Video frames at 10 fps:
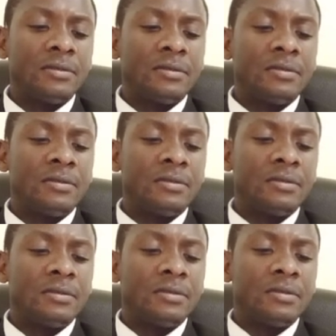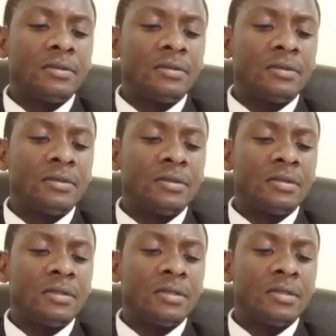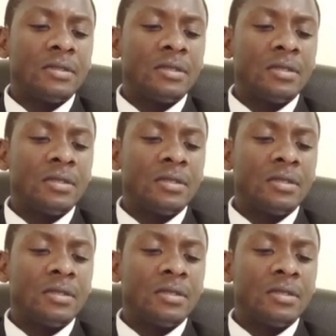(no one is talking)